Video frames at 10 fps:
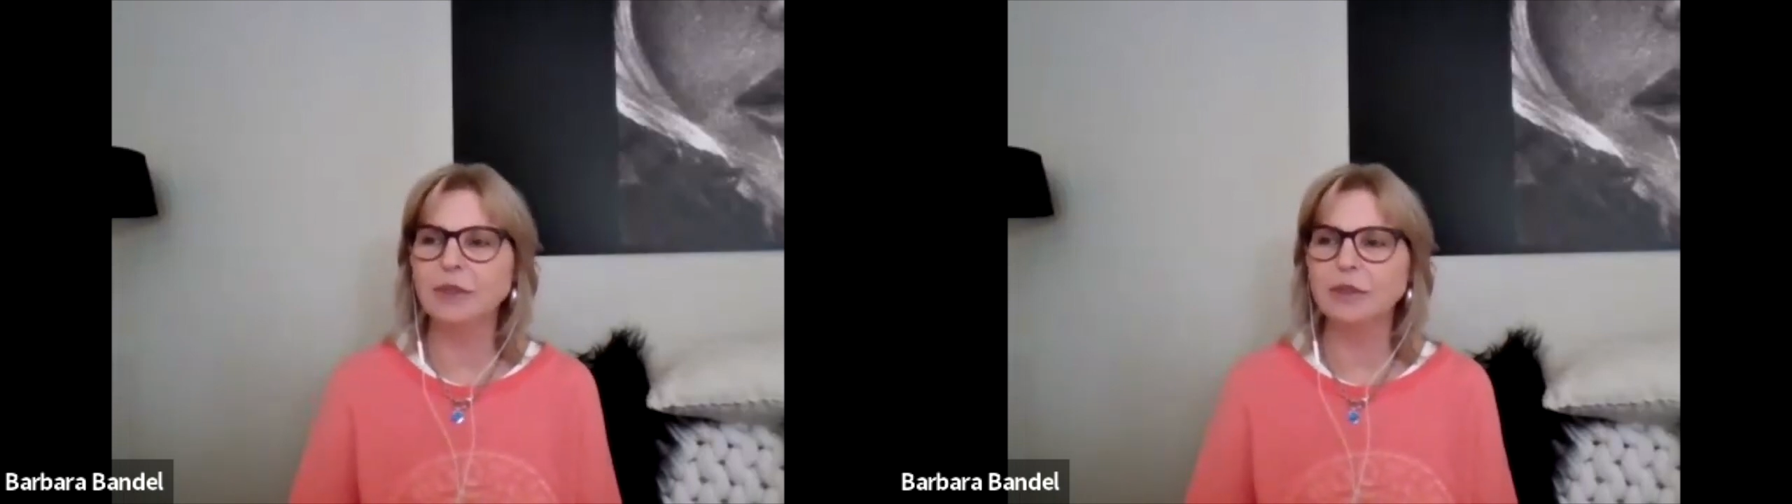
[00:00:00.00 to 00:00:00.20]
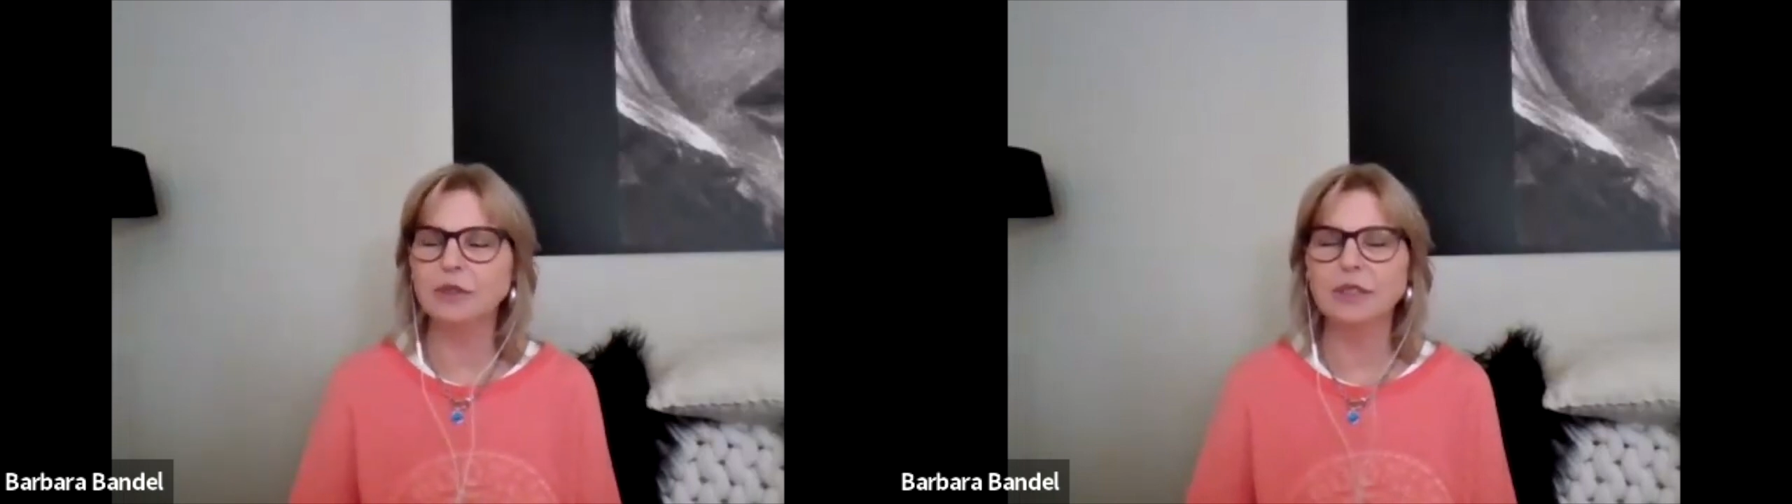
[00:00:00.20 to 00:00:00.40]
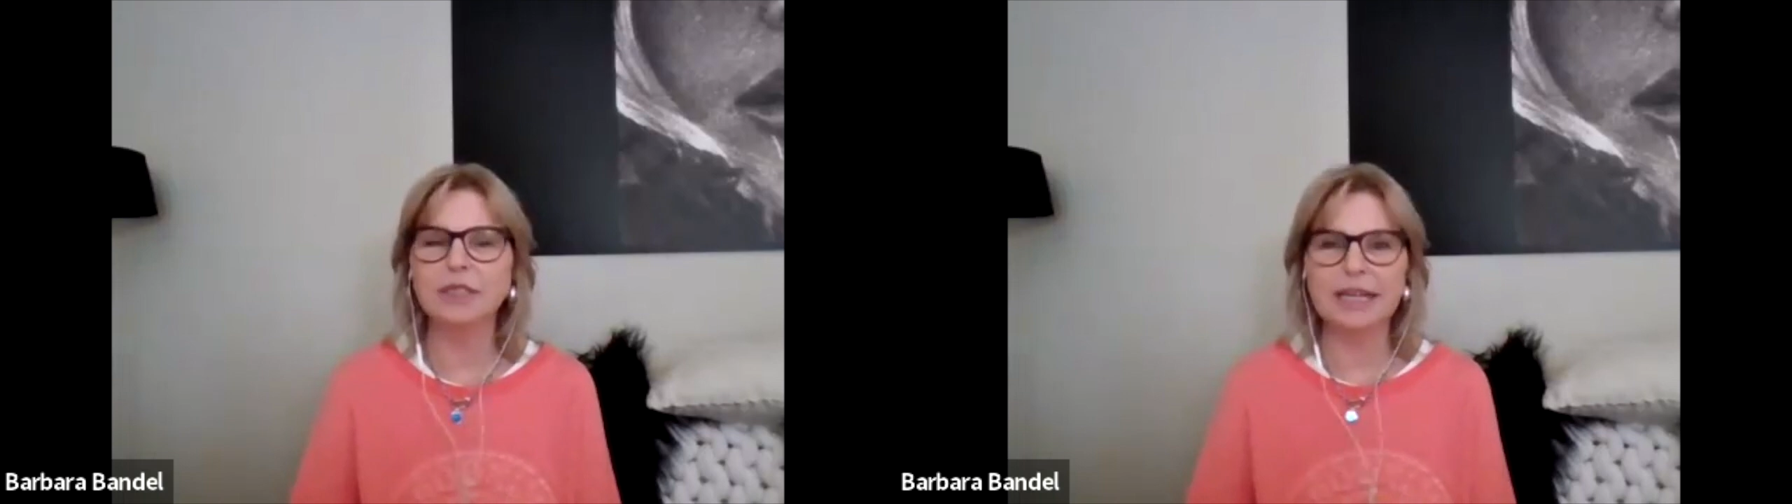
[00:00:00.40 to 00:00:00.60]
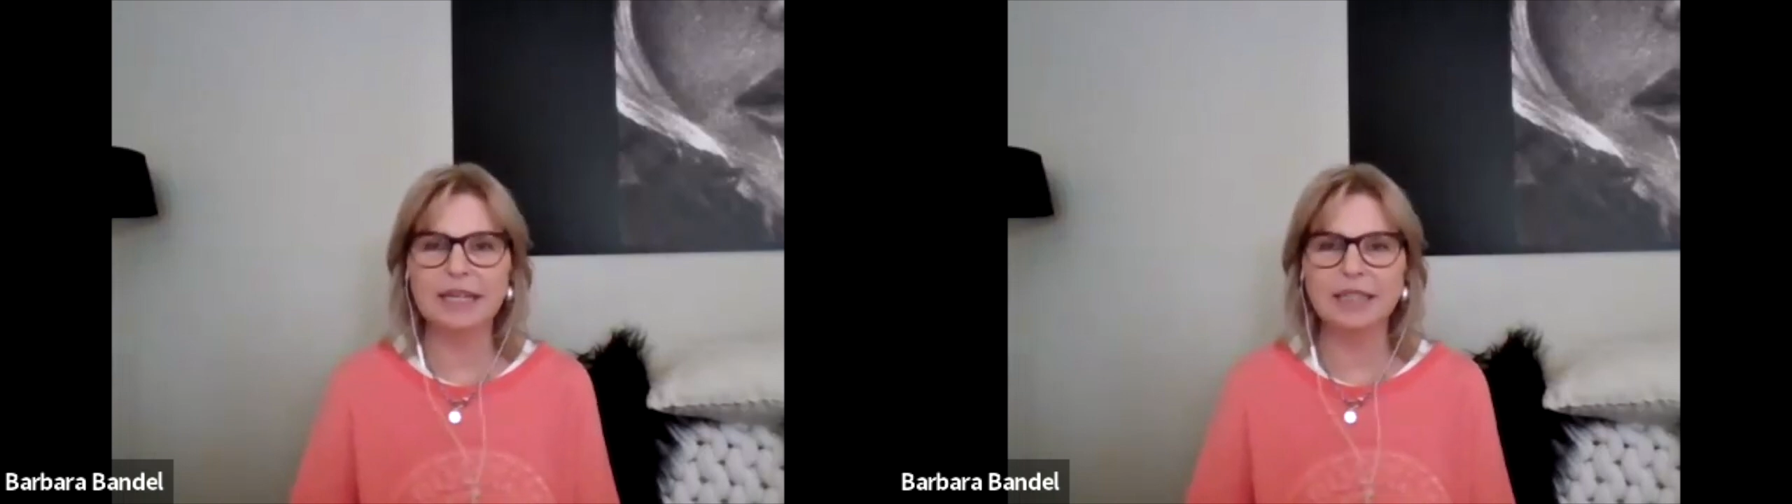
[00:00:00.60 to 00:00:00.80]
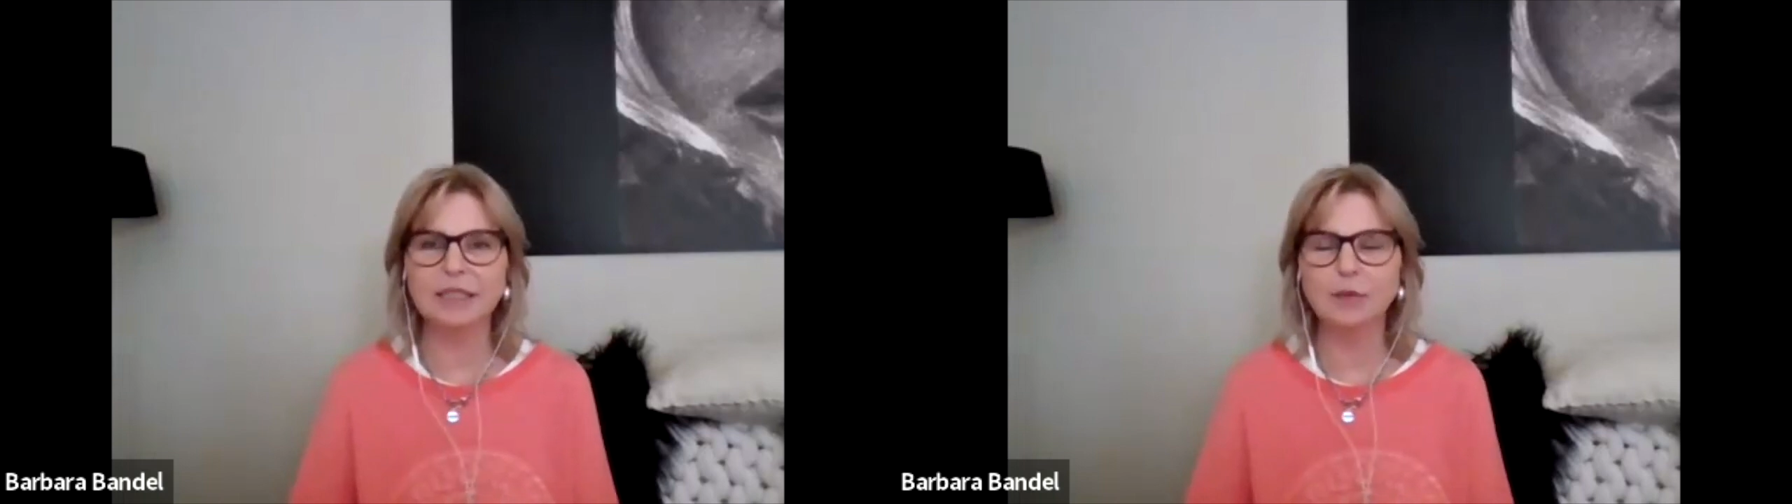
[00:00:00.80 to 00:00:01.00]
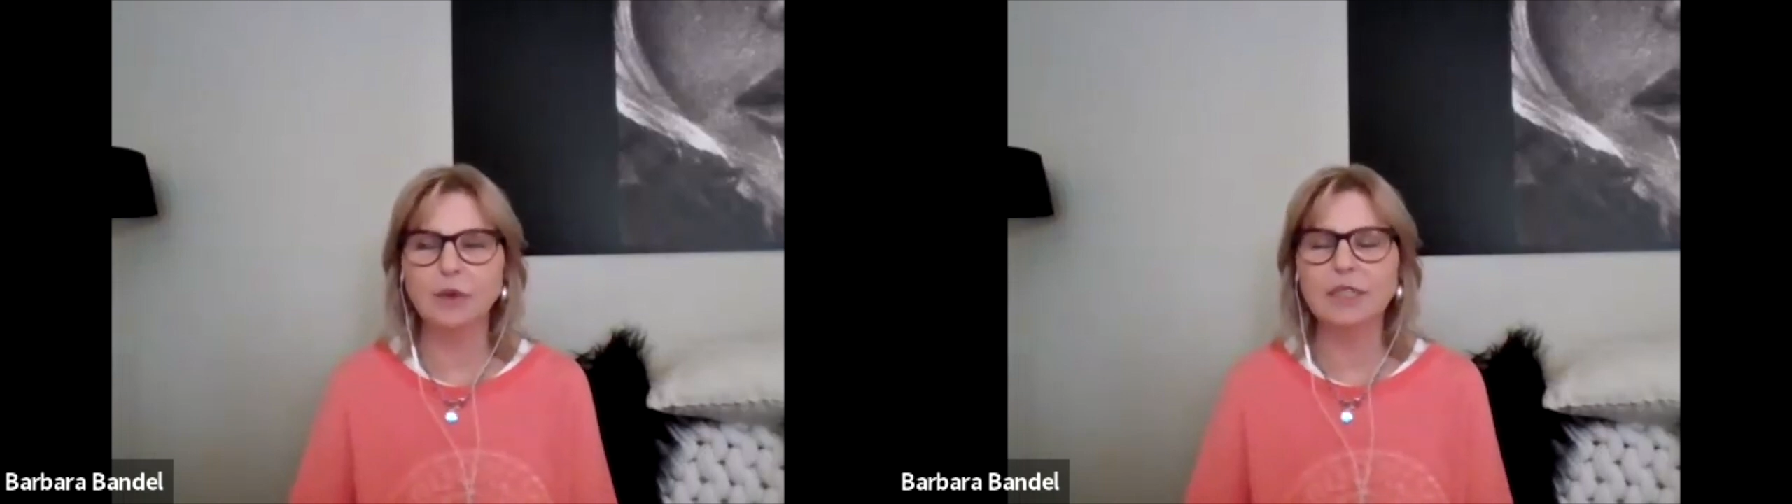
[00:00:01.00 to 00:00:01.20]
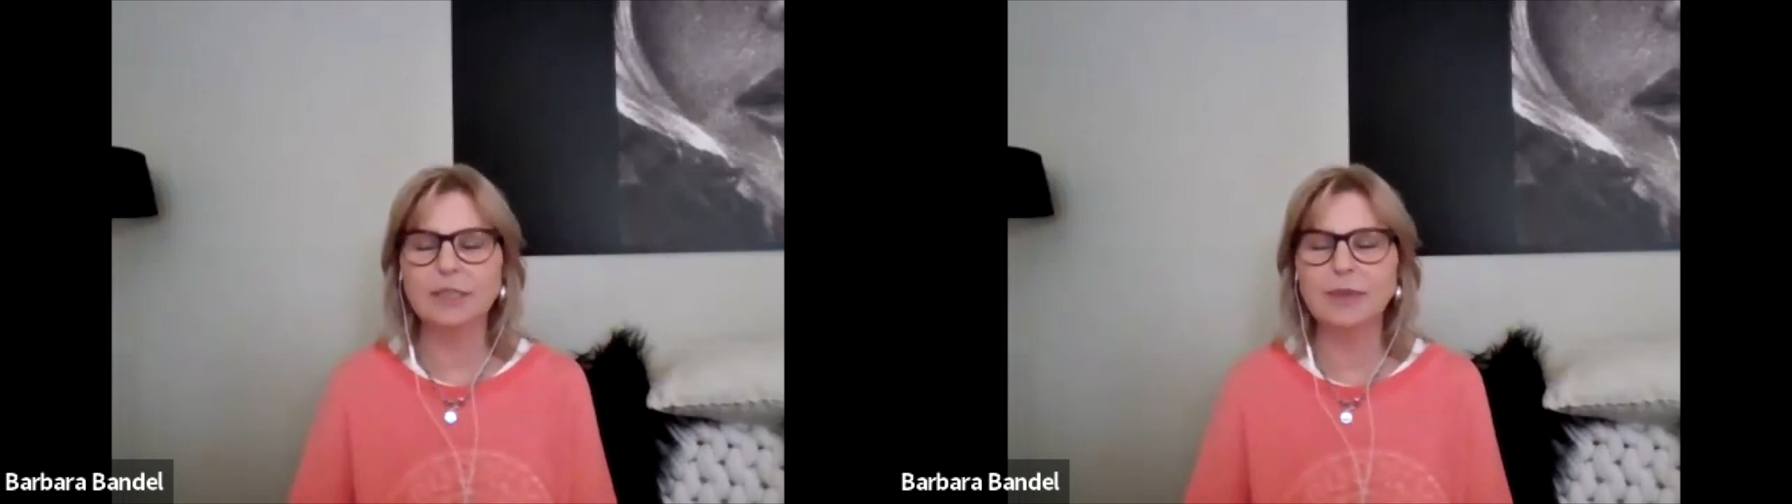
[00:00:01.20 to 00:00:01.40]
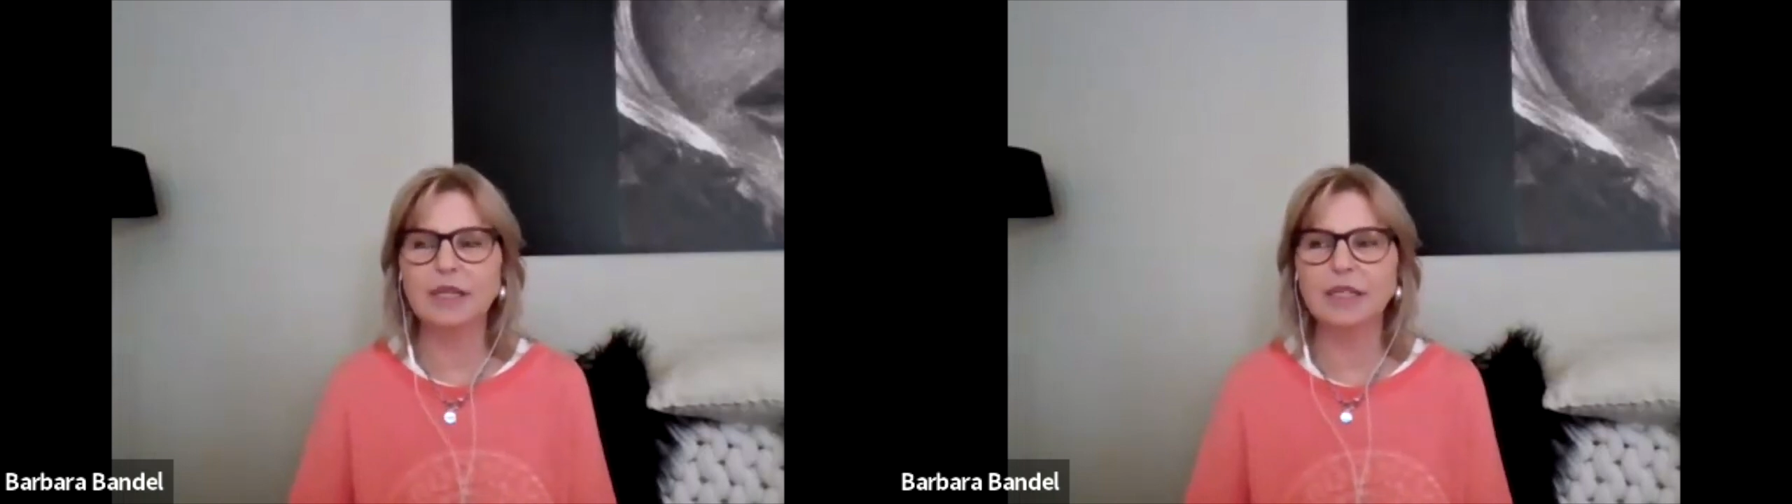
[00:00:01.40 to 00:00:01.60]
but also the challenging
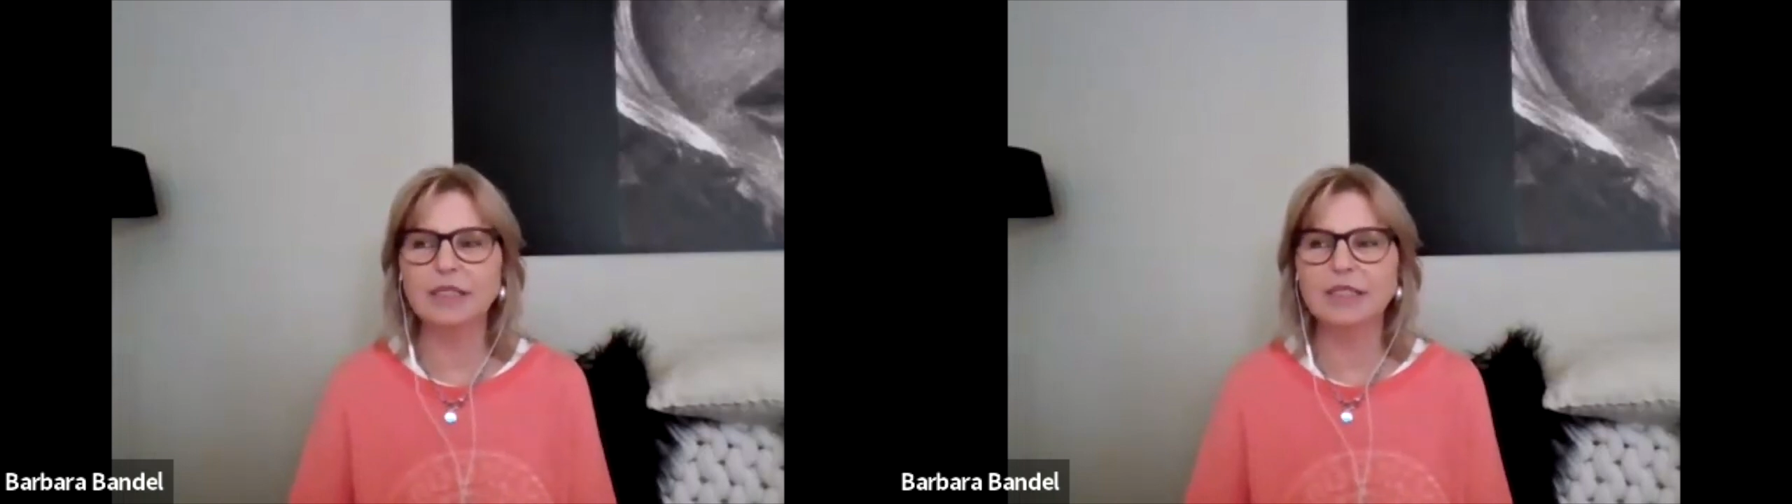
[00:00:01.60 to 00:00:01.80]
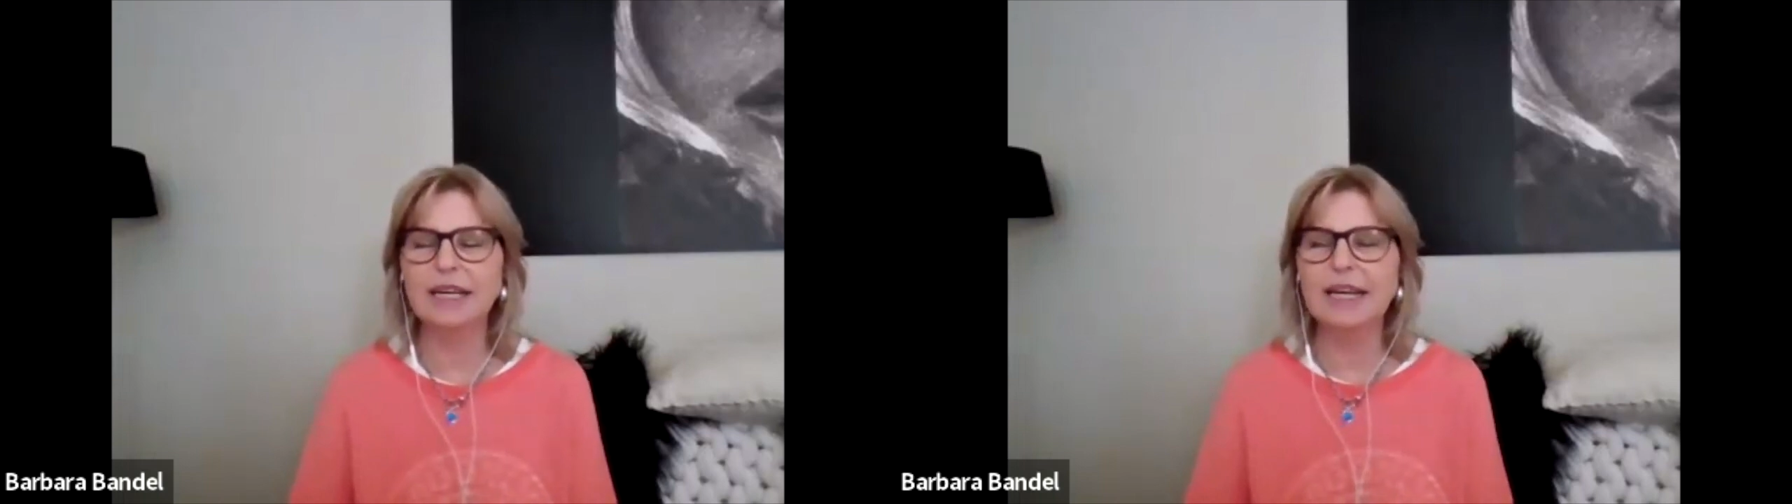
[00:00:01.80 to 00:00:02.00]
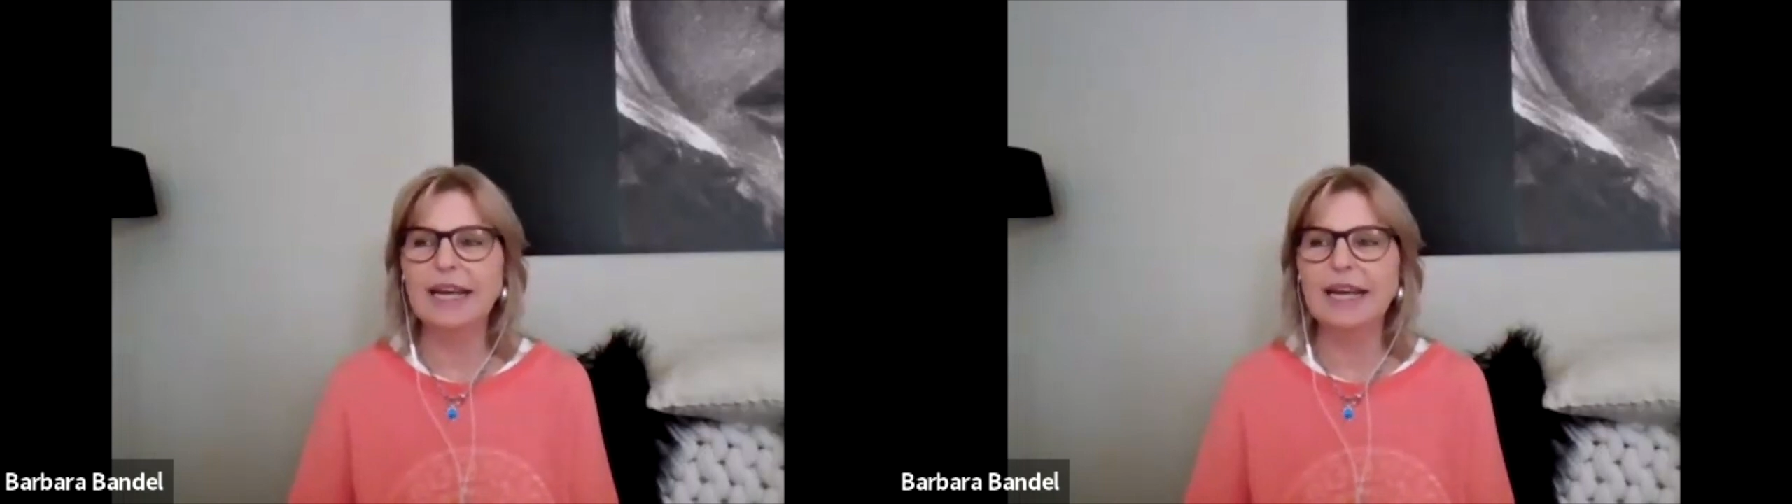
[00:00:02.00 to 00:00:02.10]
ones, because